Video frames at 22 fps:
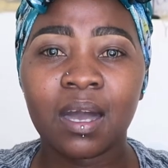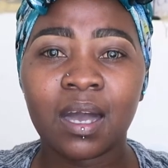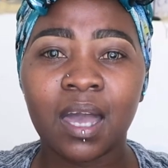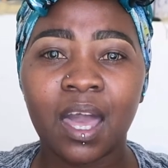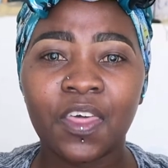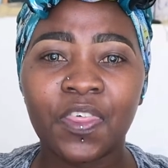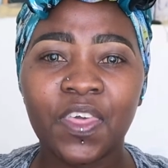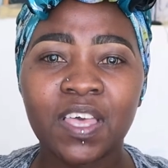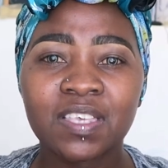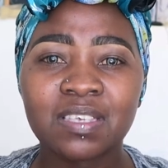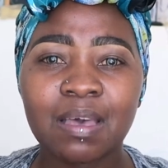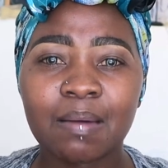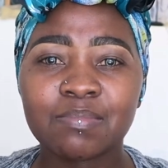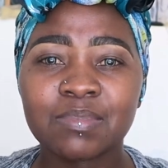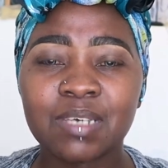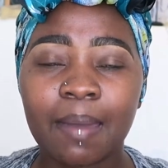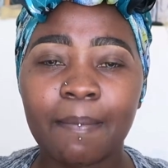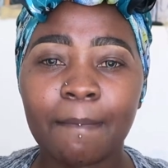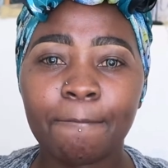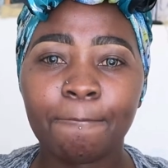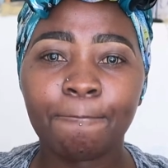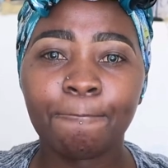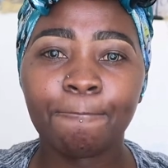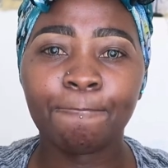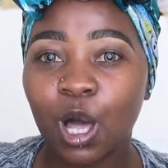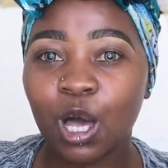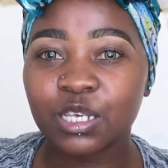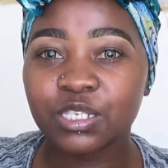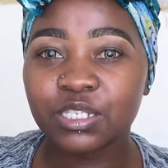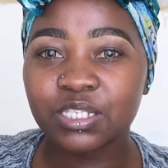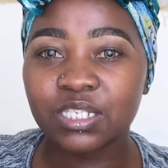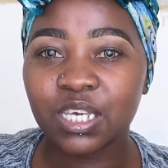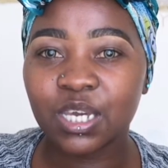I think sometime
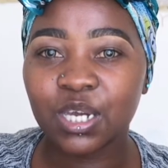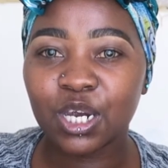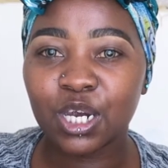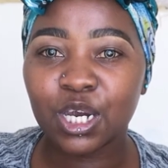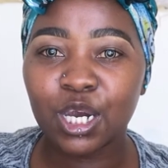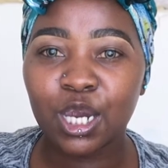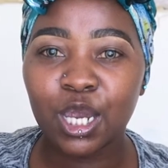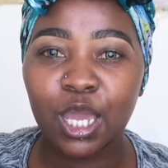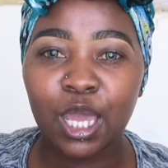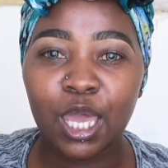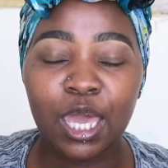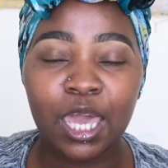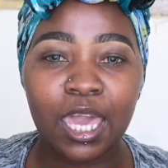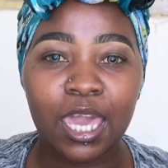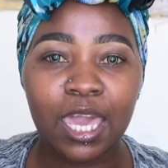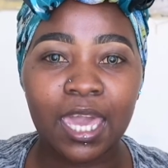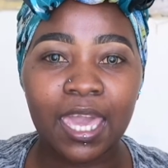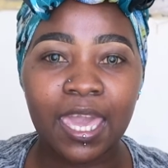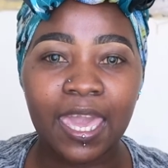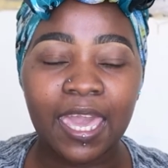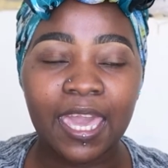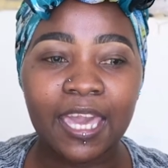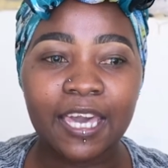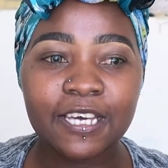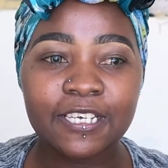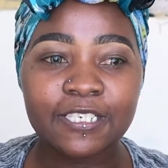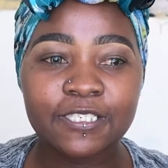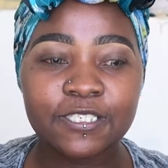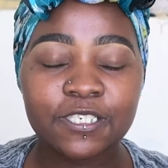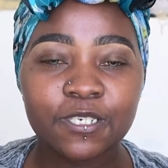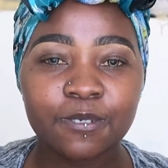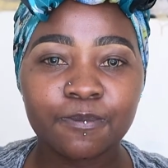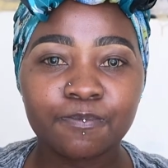last year,
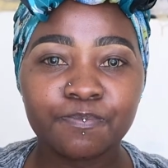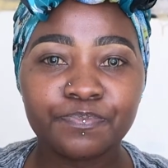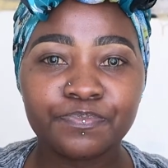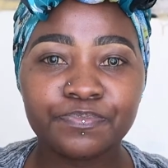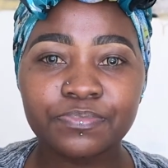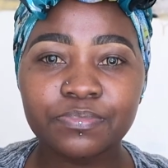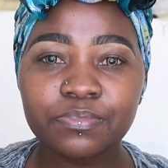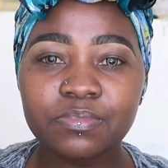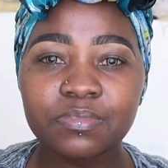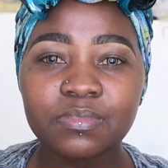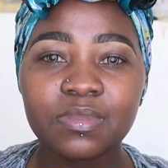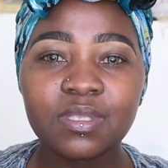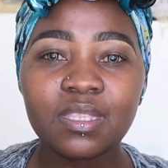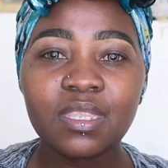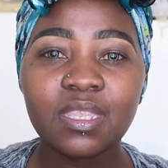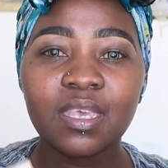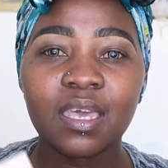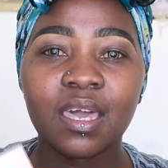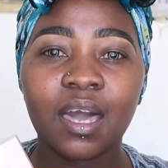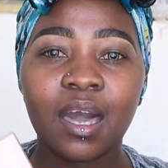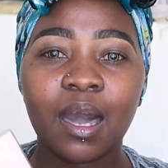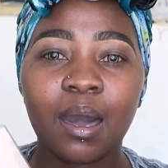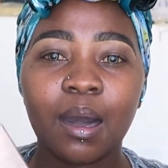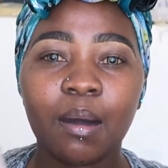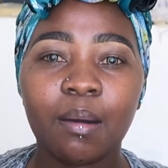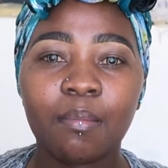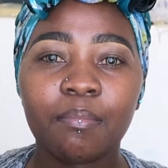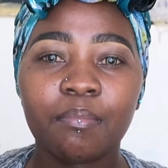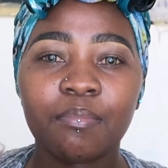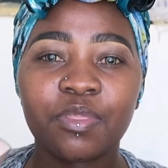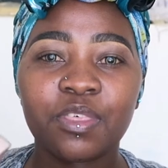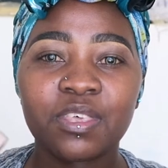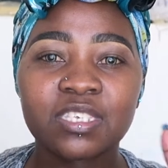and
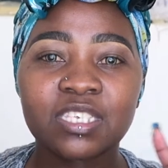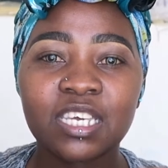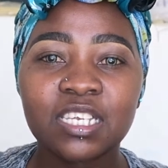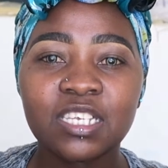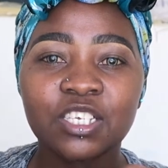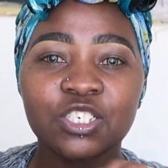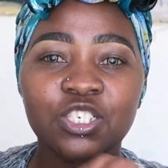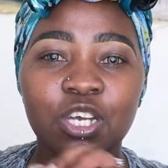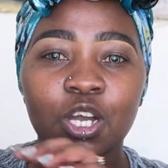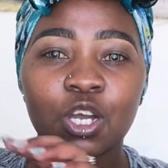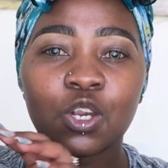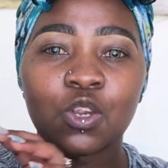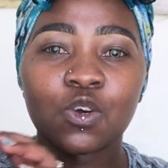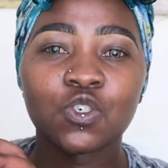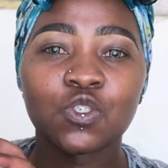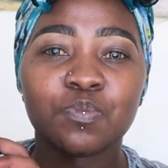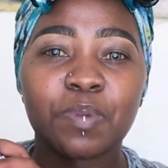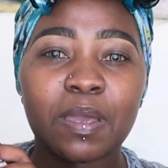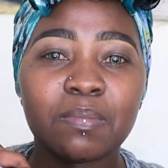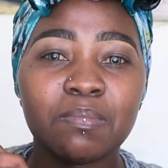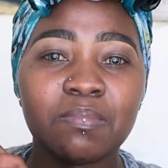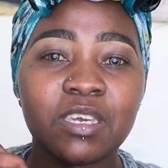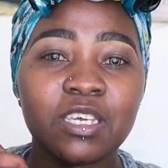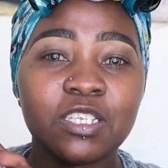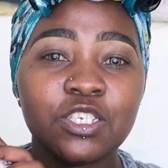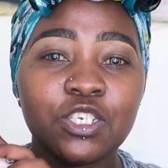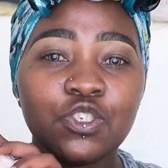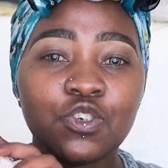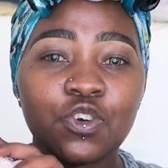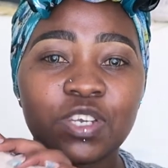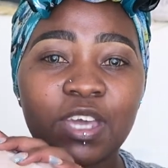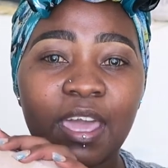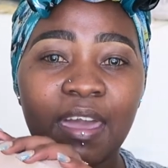the Signature close by me did
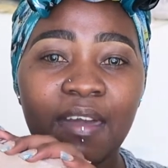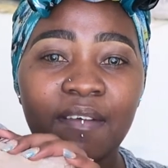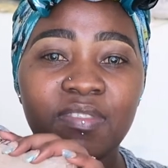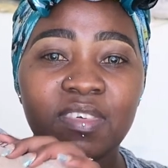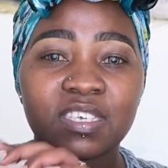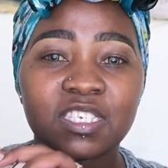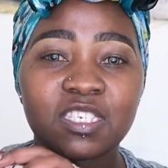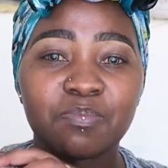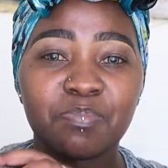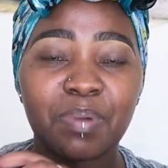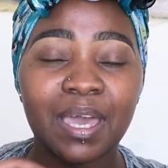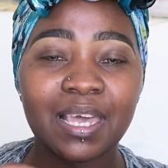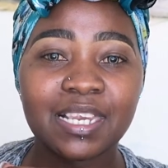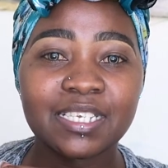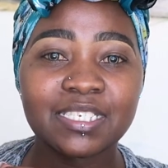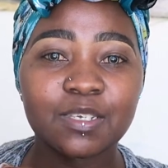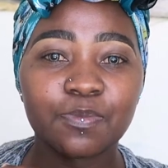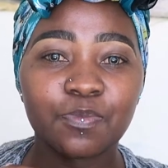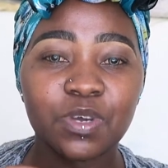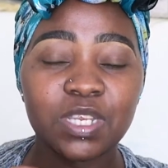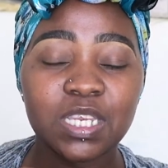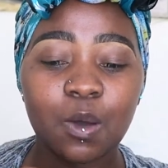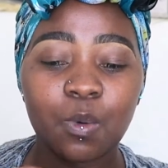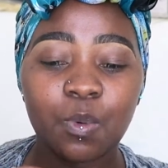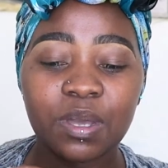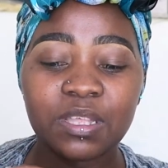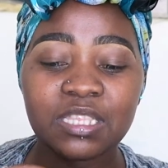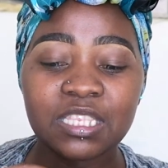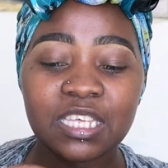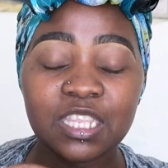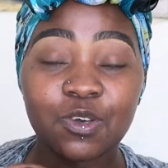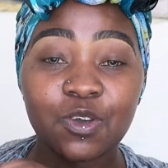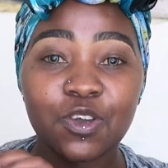not have this palette. When I
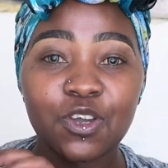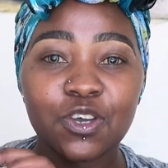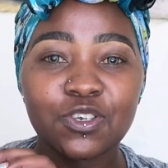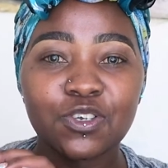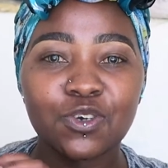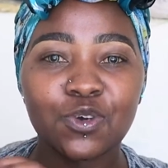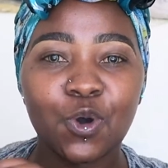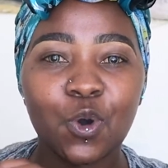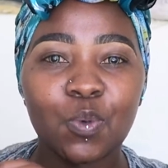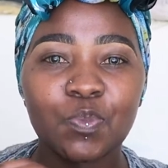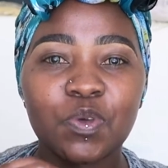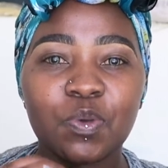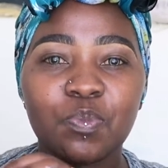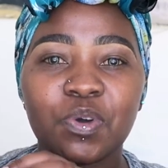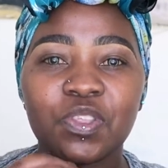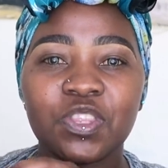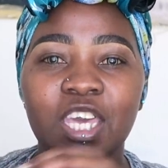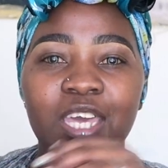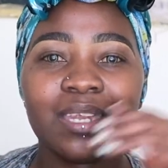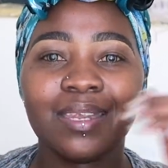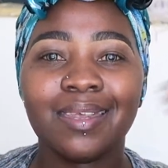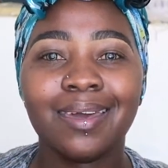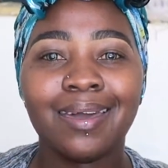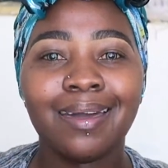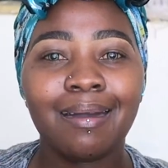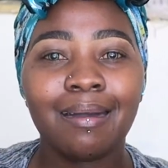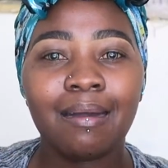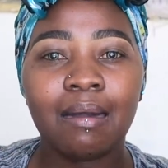went there, they were gonna call me, but then